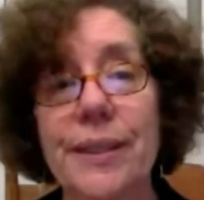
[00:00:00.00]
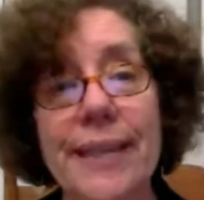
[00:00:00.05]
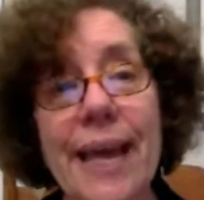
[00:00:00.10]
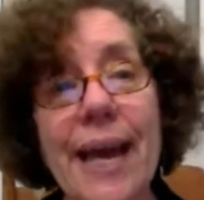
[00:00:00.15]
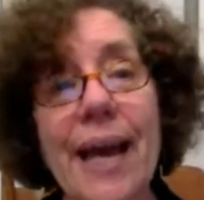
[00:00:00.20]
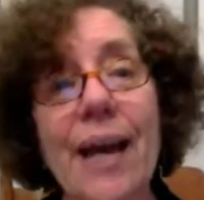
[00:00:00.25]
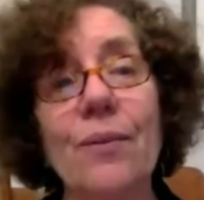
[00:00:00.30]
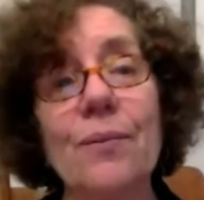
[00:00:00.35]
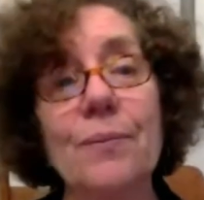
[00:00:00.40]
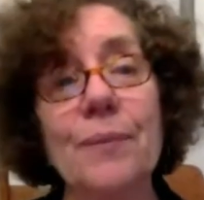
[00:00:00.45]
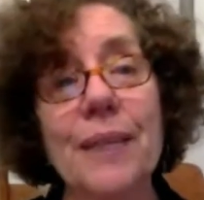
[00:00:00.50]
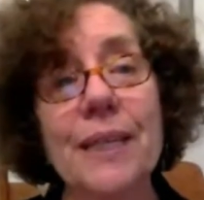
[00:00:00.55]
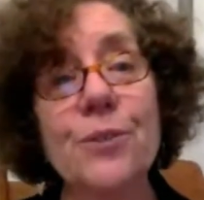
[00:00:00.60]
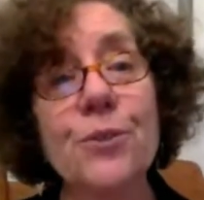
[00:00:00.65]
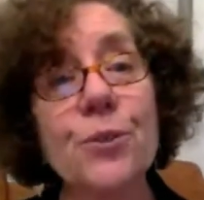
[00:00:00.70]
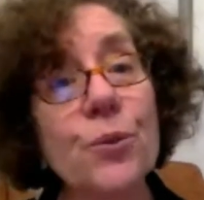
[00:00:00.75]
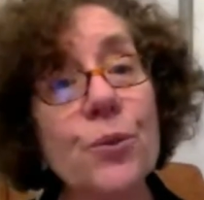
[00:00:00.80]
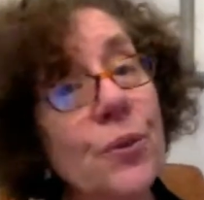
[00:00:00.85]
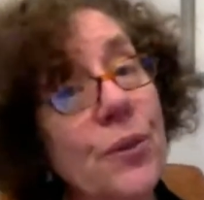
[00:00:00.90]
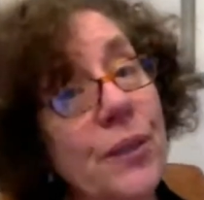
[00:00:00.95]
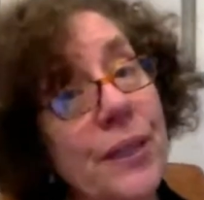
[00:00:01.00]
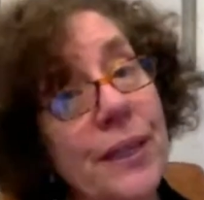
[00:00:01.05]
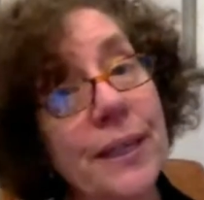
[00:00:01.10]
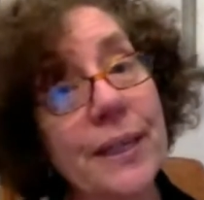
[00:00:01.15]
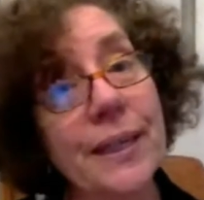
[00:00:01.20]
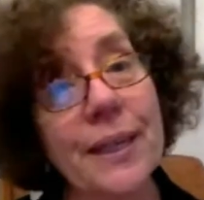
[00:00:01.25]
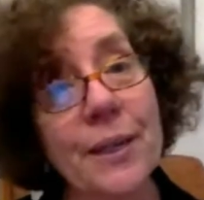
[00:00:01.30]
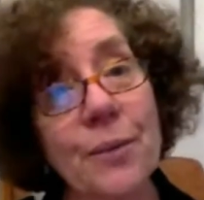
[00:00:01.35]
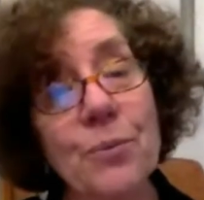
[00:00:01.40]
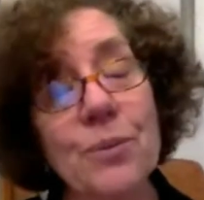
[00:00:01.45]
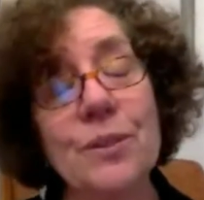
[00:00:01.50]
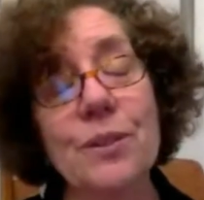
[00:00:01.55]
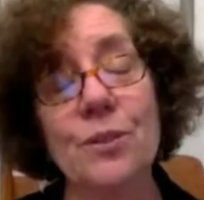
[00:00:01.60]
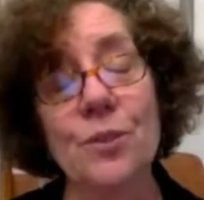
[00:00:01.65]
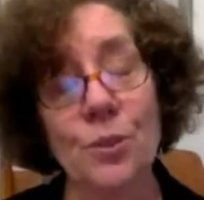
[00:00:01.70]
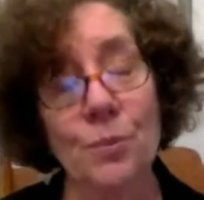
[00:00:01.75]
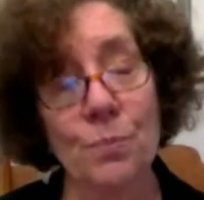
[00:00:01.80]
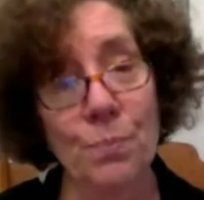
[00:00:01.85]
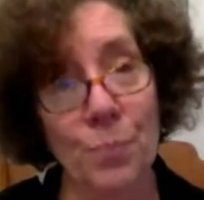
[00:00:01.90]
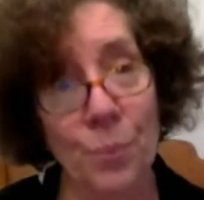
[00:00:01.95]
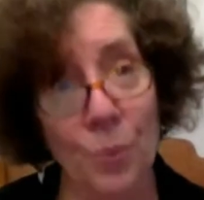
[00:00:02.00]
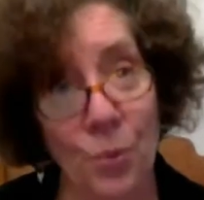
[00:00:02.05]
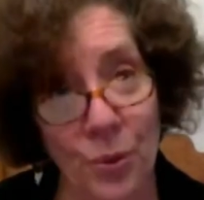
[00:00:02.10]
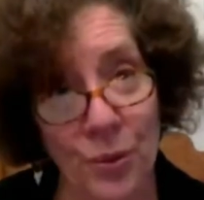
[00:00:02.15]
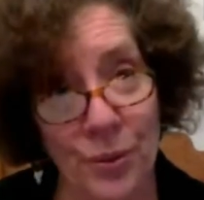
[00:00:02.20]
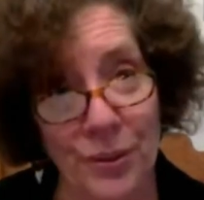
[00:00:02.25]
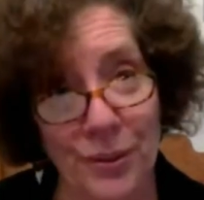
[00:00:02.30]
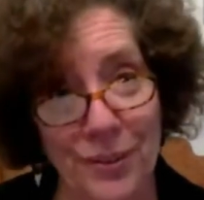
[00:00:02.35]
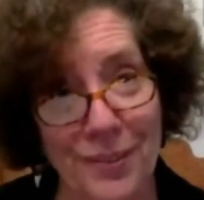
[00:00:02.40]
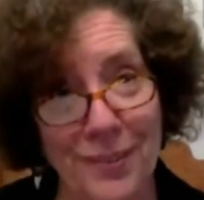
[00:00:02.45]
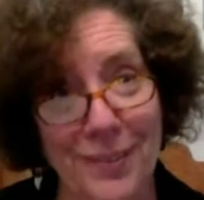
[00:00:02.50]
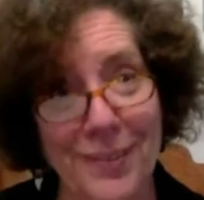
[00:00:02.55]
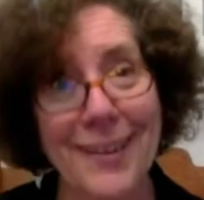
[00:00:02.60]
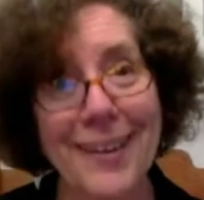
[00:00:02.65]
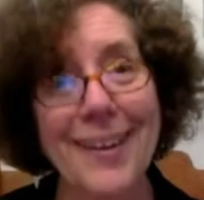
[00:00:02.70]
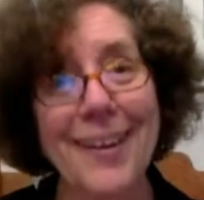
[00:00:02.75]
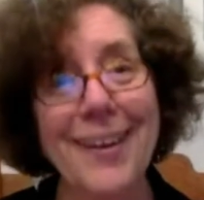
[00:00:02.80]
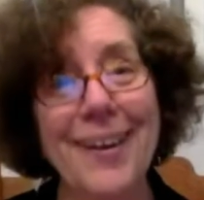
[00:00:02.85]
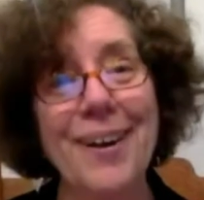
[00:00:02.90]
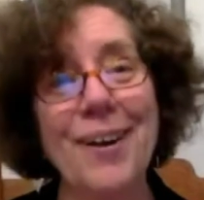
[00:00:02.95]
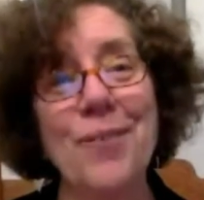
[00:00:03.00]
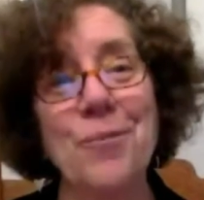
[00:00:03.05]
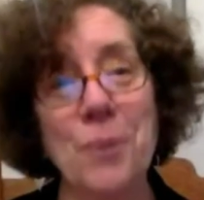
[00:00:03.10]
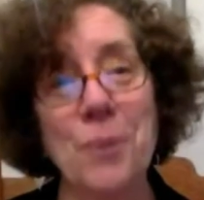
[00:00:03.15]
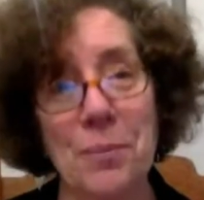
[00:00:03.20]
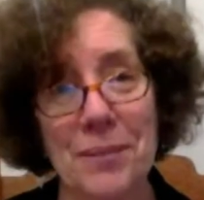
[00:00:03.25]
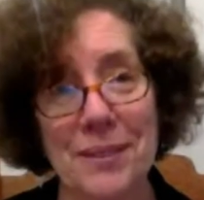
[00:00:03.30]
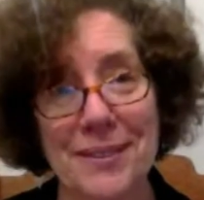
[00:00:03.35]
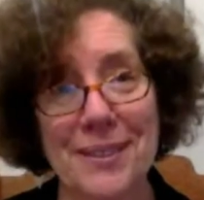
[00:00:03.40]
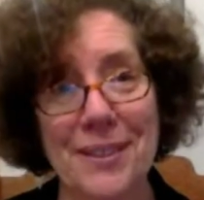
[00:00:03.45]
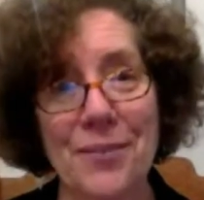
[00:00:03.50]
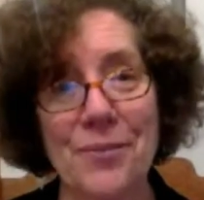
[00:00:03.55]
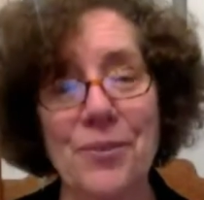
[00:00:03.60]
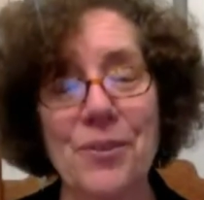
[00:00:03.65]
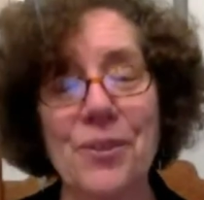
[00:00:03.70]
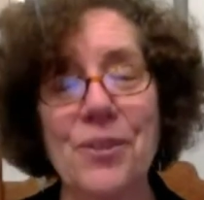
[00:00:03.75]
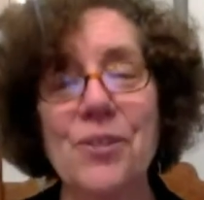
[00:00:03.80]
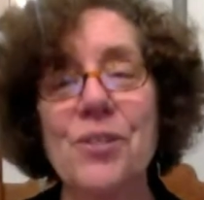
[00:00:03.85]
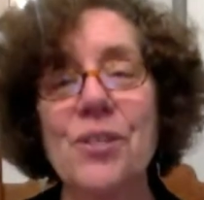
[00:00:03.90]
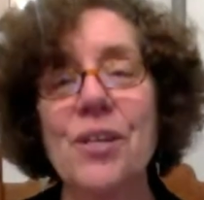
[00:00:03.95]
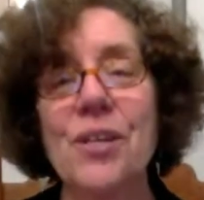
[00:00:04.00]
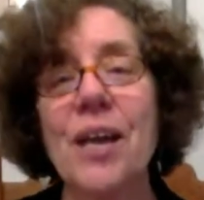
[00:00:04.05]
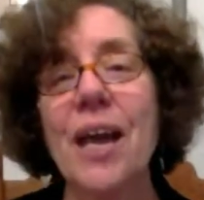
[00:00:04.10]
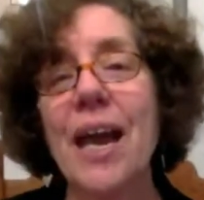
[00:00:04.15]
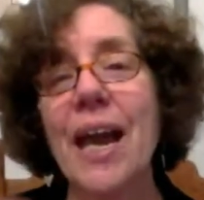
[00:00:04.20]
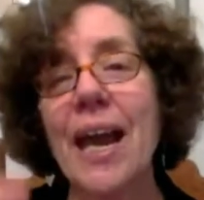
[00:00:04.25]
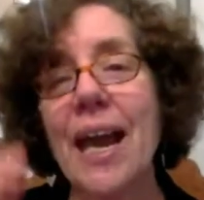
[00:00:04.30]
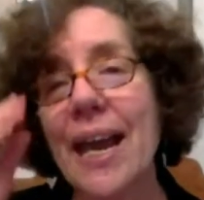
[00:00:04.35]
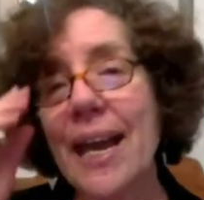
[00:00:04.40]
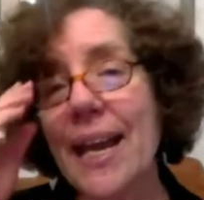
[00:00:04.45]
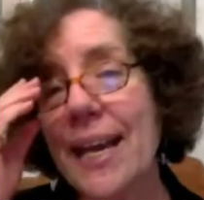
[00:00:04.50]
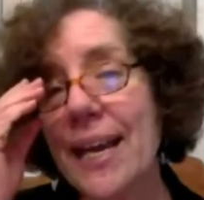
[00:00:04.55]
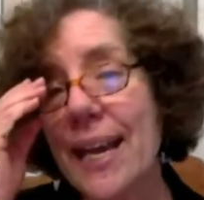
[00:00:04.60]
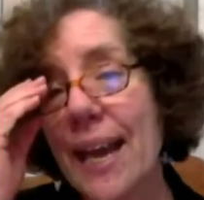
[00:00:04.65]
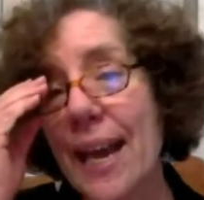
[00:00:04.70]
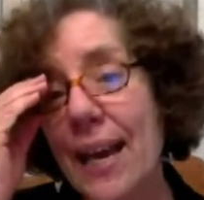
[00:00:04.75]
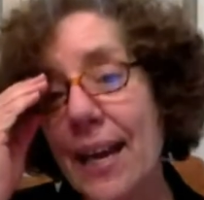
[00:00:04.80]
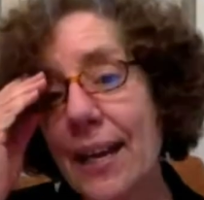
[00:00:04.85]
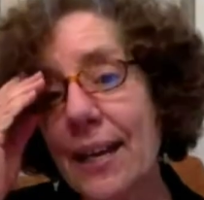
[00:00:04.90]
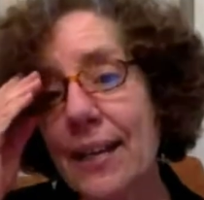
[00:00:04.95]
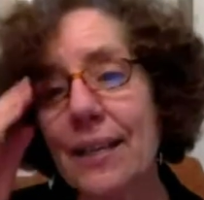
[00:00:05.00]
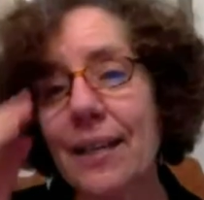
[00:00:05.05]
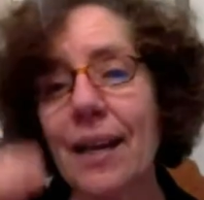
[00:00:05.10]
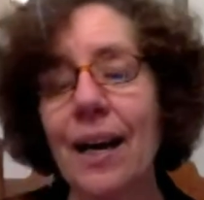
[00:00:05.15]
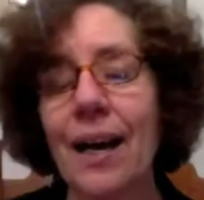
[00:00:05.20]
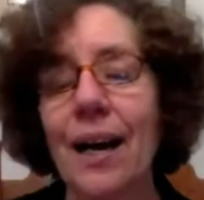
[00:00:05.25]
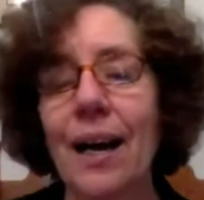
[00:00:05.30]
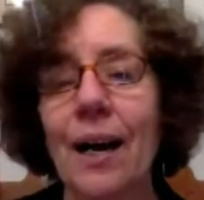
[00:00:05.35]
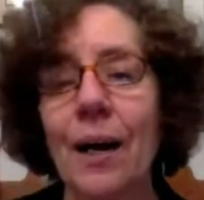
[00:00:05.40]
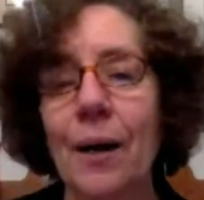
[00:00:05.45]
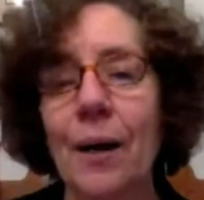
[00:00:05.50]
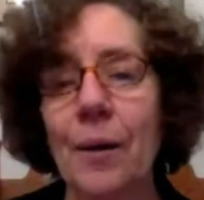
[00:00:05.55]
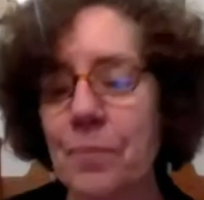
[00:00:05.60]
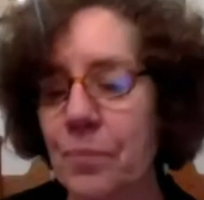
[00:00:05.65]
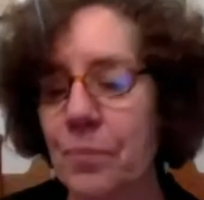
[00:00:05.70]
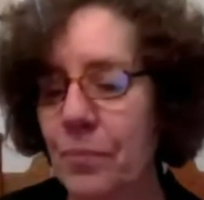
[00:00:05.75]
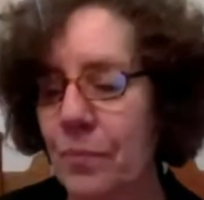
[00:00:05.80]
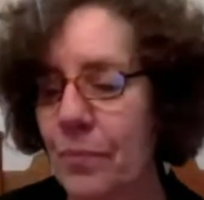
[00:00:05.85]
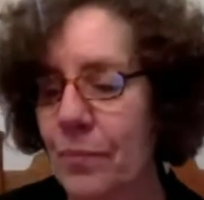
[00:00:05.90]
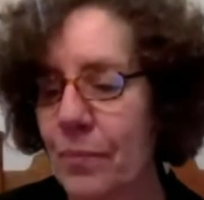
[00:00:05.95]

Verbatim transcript: Now, lest you think he was a supporter of women's suffrage, he had um,